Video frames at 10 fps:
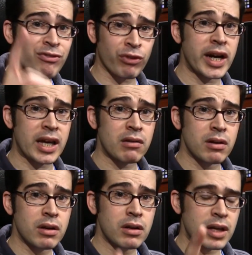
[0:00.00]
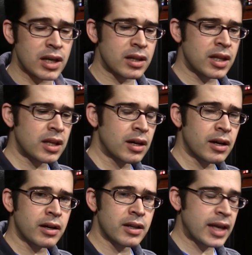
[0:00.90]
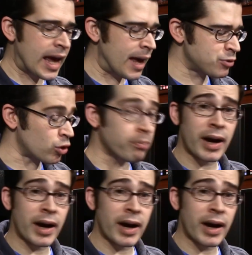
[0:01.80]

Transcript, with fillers: free in the uh, in the App Store.